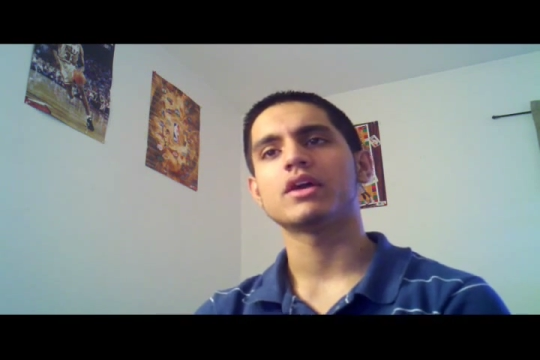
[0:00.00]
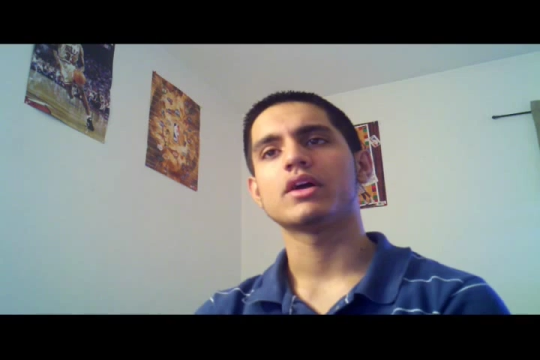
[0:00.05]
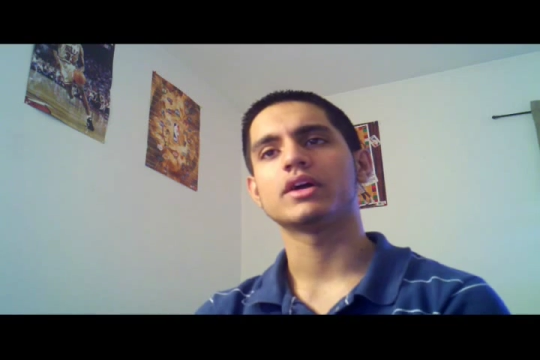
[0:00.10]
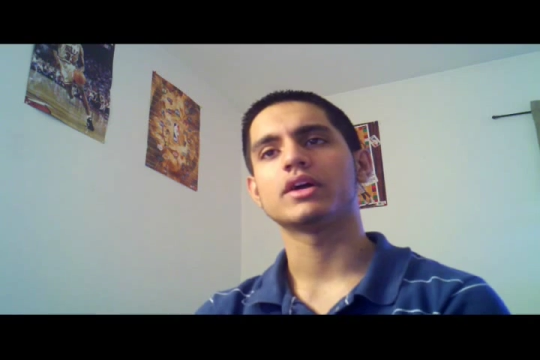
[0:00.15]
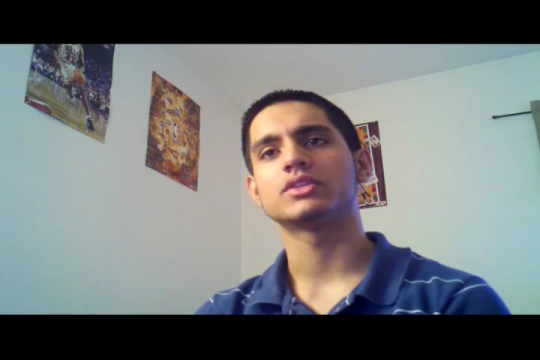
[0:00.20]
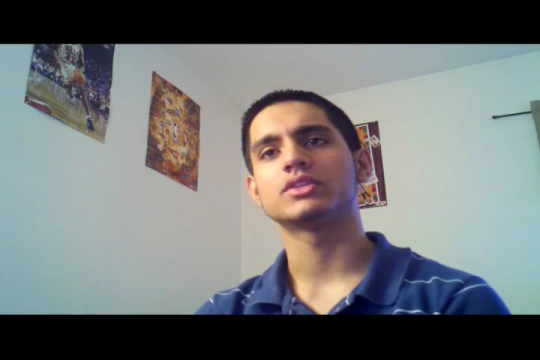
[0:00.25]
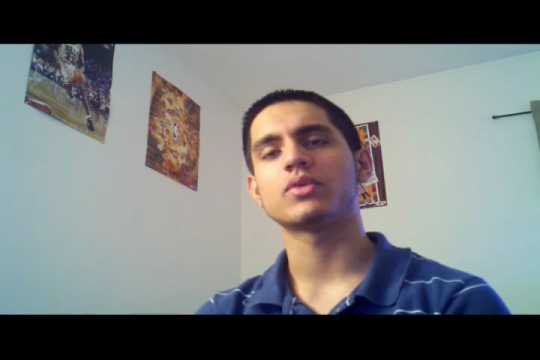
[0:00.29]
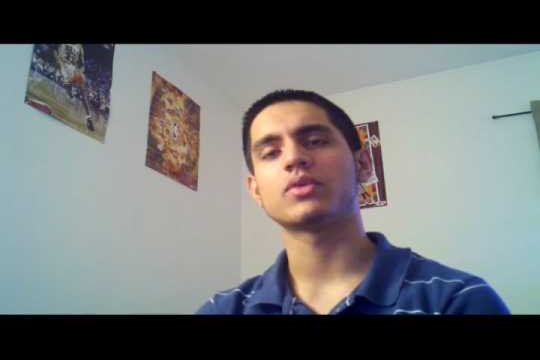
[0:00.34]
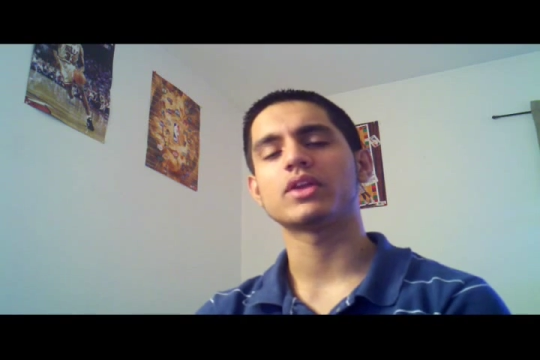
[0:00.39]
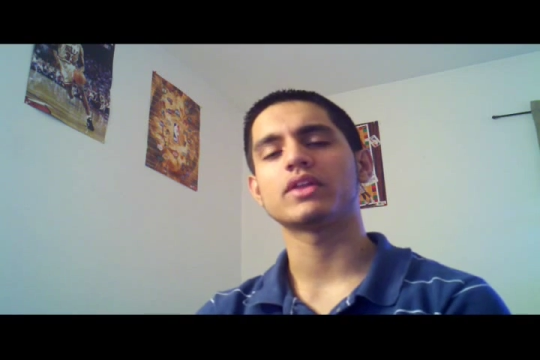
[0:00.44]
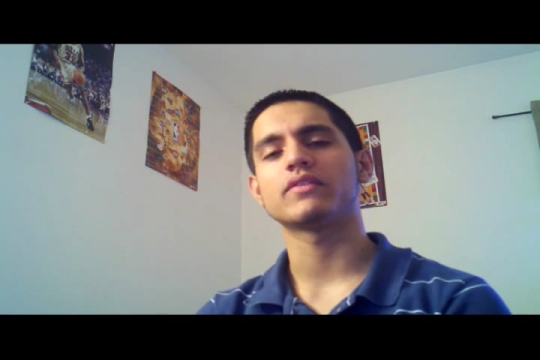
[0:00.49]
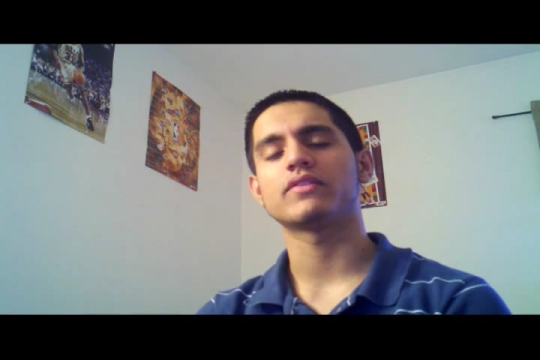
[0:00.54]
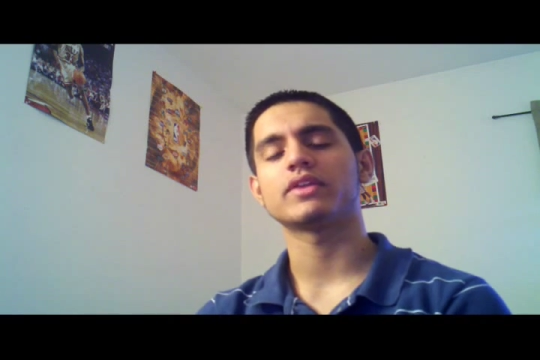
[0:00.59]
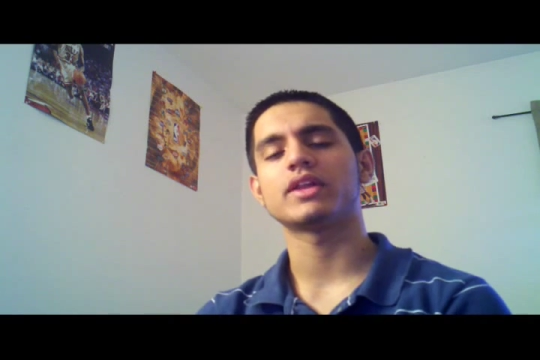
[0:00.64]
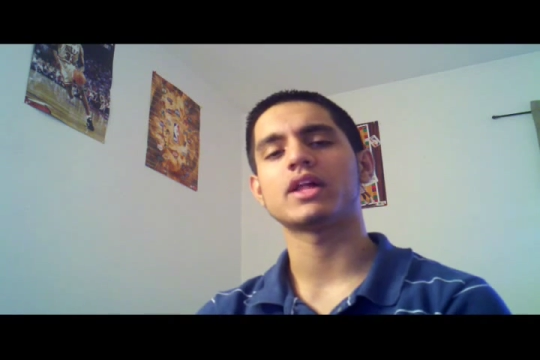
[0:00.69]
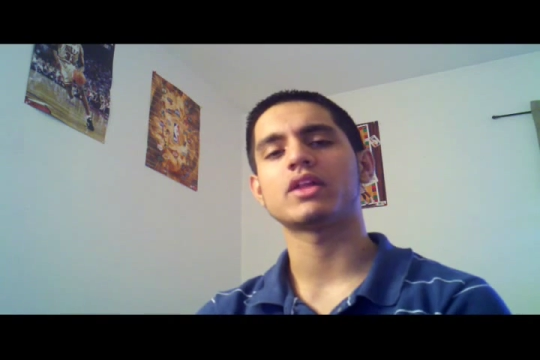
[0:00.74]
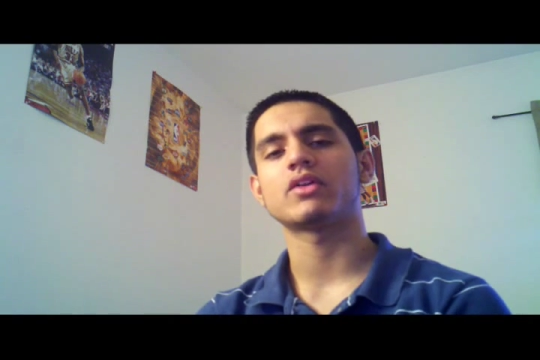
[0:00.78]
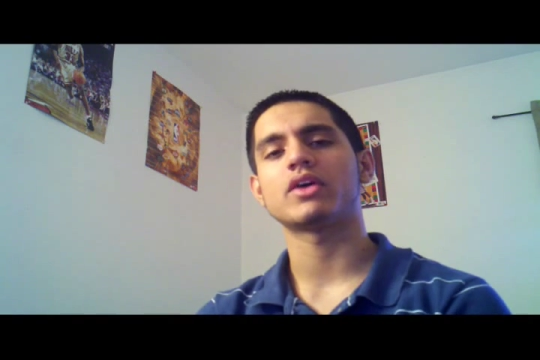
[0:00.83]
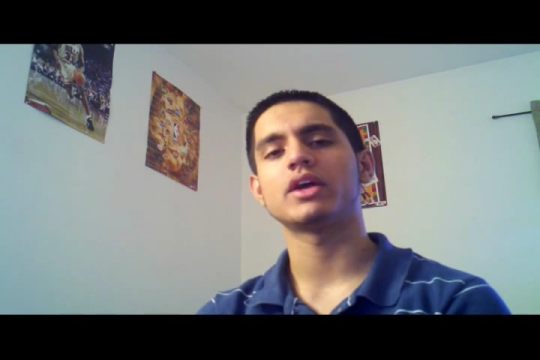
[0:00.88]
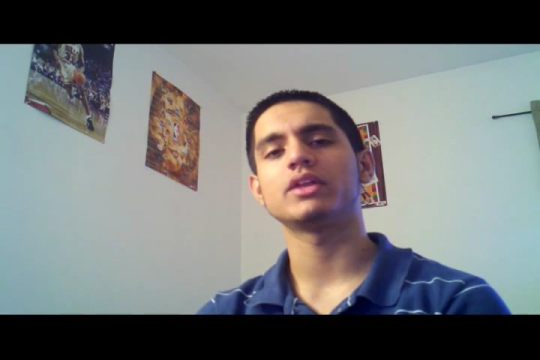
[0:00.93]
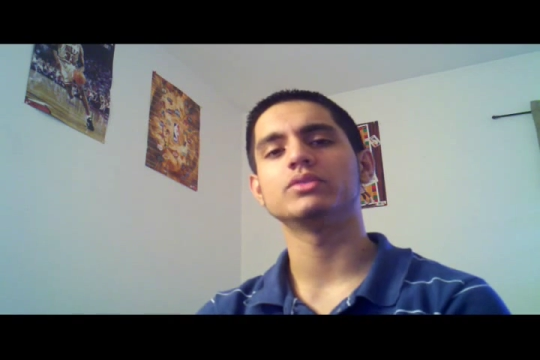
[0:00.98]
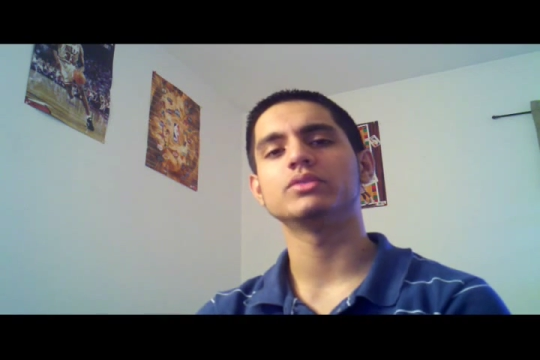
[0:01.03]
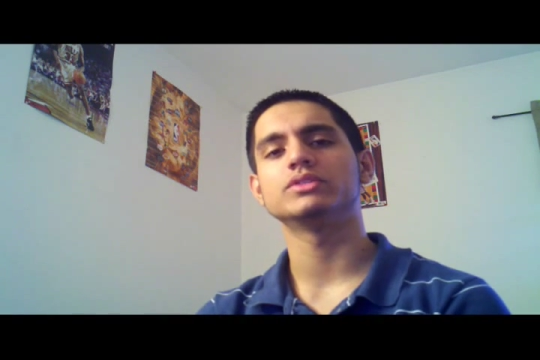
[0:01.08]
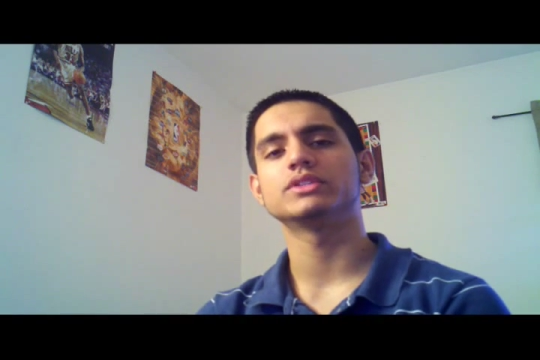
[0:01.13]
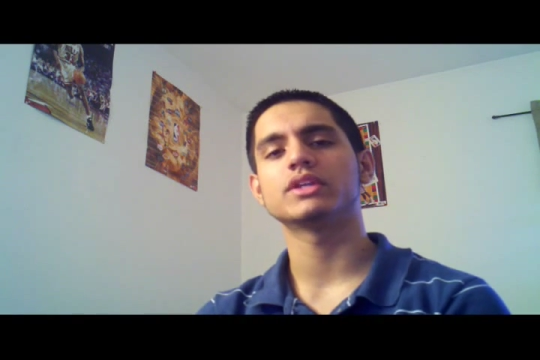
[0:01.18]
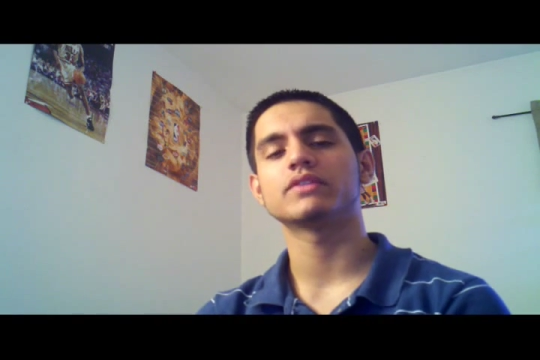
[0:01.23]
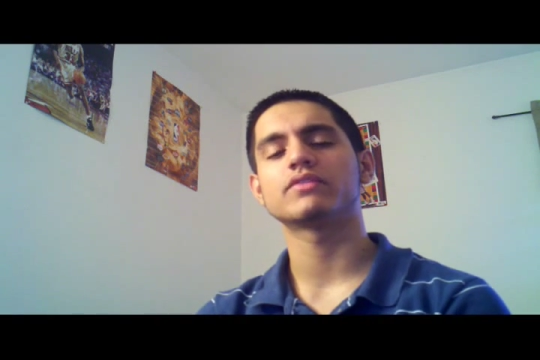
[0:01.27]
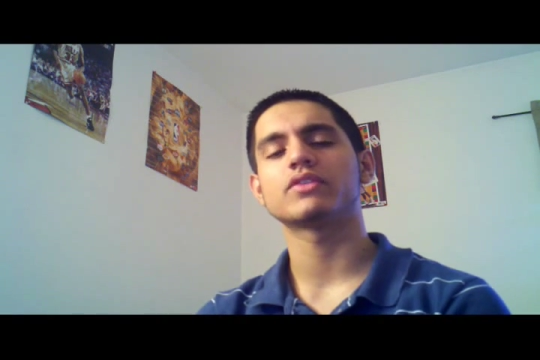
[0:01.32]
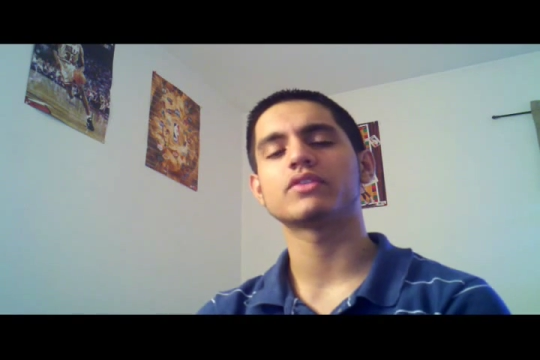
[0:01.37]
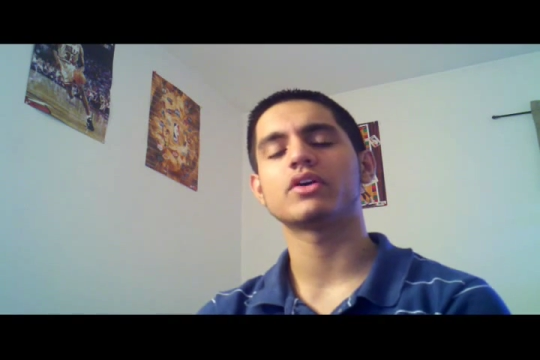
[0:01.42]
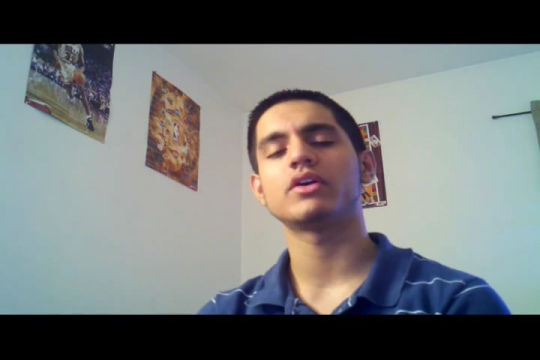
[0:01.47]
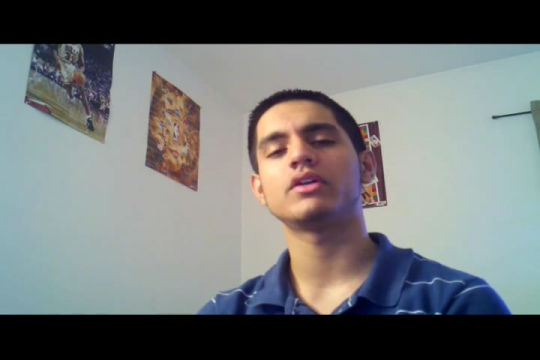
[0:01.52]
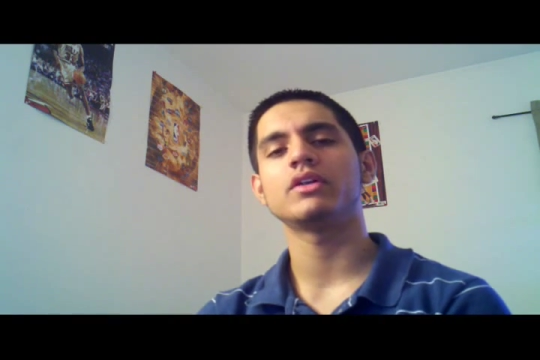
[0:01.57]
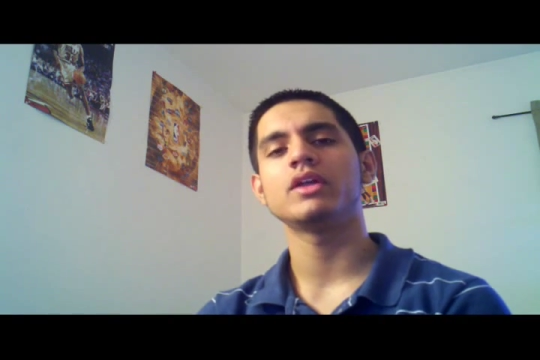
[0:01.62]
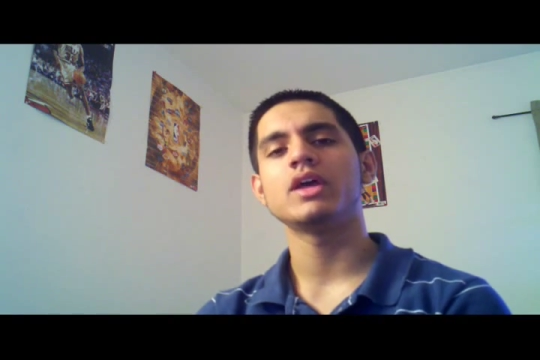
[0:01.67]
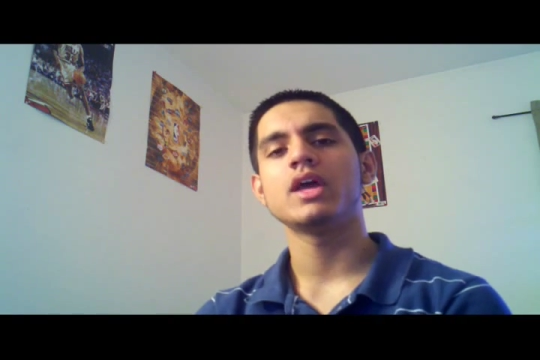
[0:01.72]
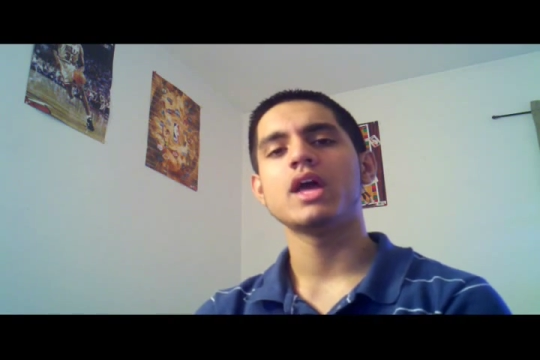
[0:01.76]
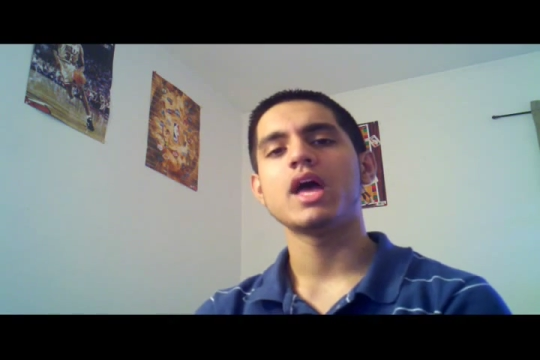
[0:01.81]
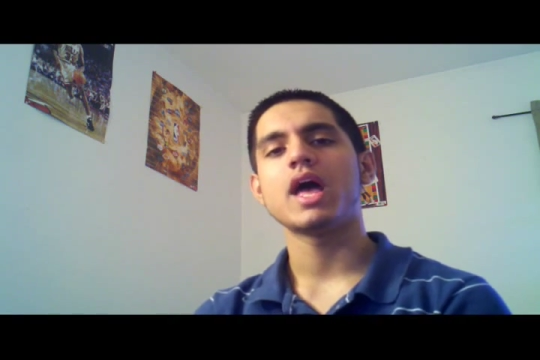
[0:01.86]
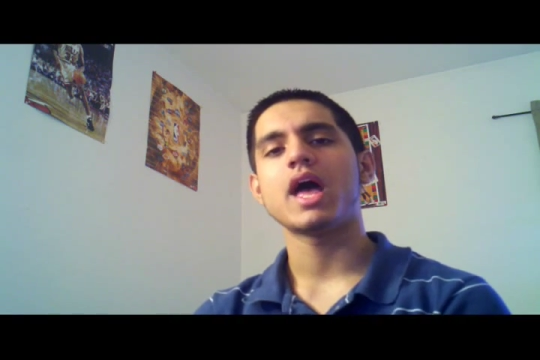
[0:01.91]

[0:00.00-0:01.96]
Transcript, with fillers: a $25 iTunes gift card